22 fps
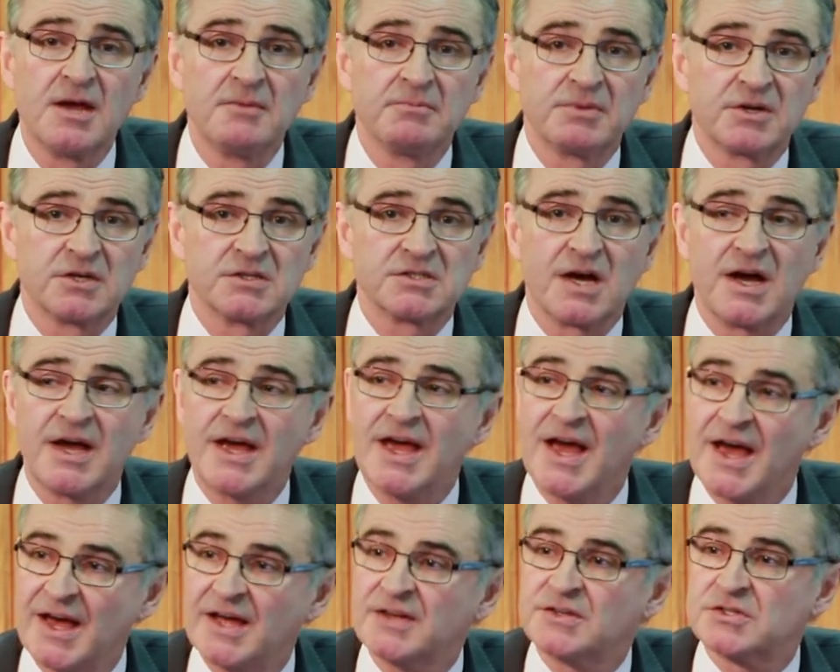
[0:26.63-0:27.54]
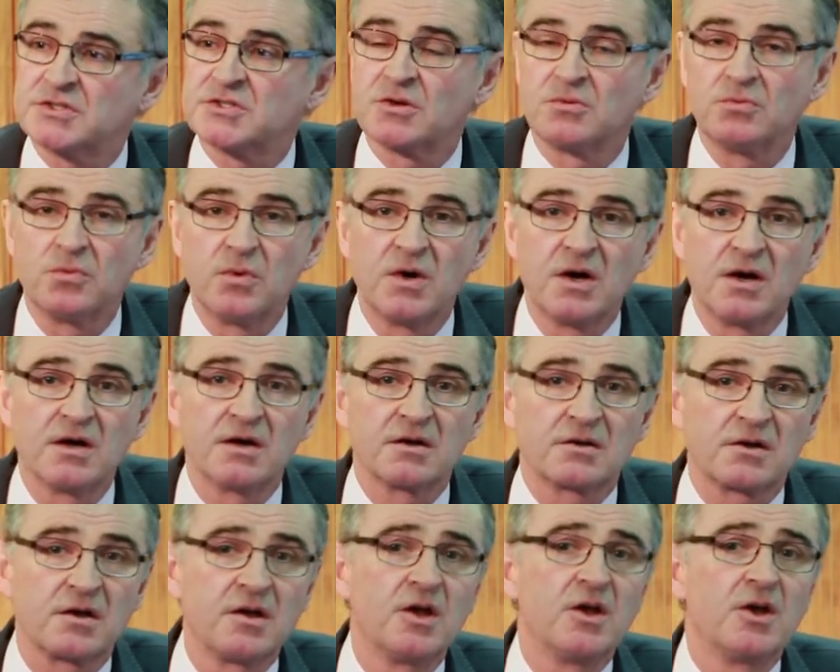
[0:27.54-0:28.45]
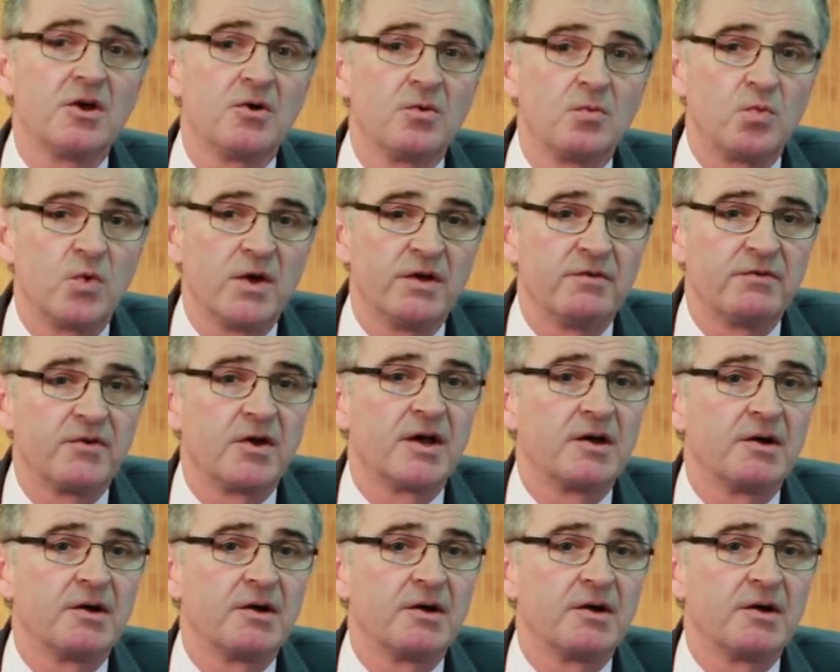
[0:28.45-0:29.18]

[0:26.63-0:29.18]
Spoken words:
because I had to work with